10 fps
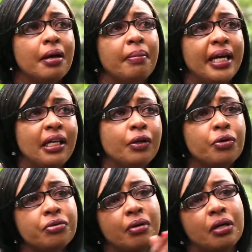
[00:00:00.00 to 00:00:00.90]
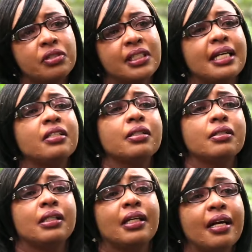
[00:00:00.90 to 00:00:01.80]
but he goes around
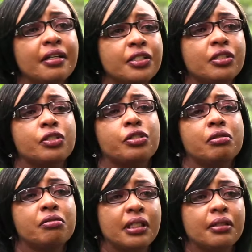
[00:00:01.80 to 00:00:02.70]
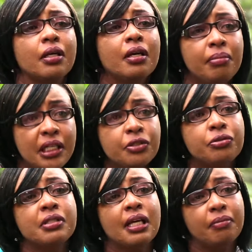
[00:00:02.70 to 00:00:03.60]
churches encouraging children, please
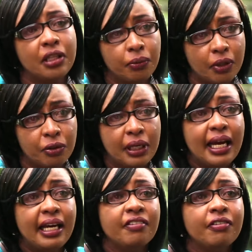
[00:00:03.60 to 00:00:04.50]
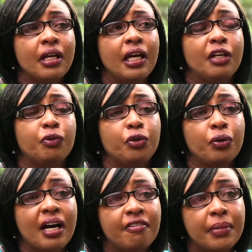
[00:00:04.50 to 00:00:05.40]
do something with your life, and when you
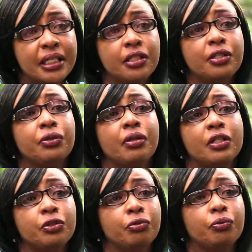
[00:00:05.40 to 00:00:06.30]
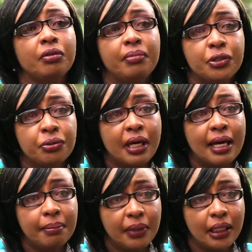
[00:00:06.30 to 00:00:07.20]
have material that you'd want me to
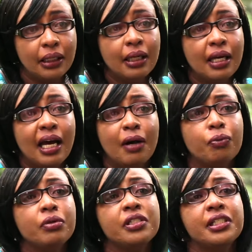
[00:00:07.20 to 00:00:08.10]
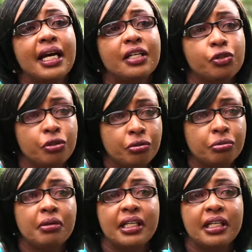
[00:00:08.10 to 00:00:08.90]
come in, I won't charge you